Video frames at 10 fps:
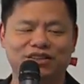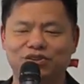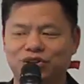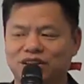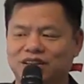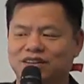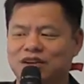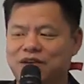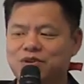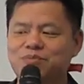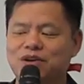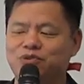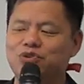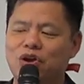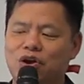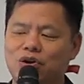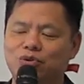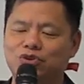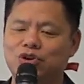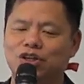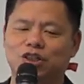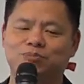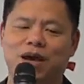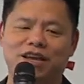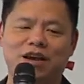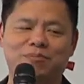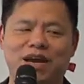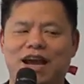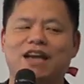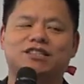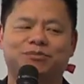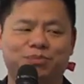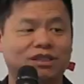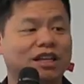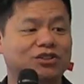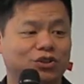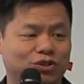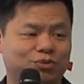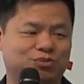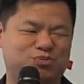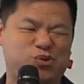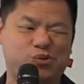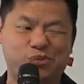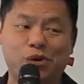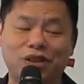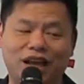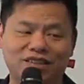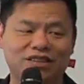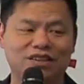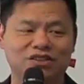You every month you know you're going to spike up by X percentage, more or less.